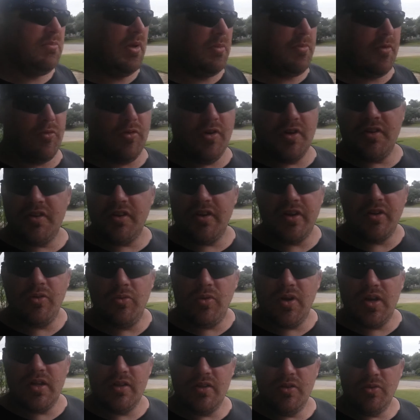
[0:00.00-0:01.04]
maybe
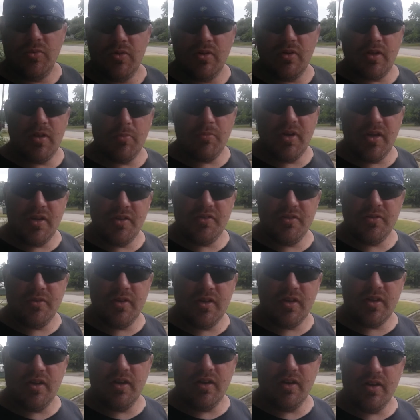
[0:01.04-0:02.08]
wondering what in the world am I
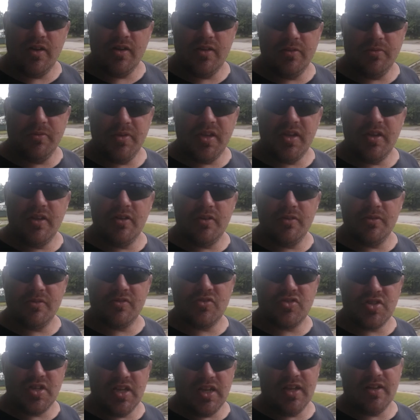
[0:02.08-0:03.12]
doing on
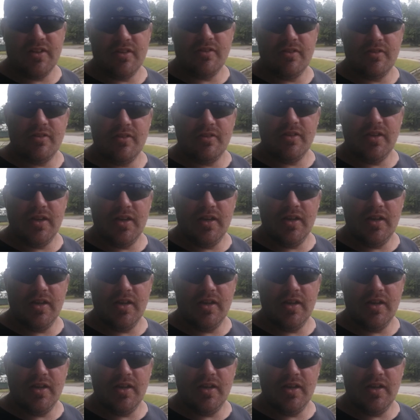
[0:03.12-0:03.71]
Reno's channel?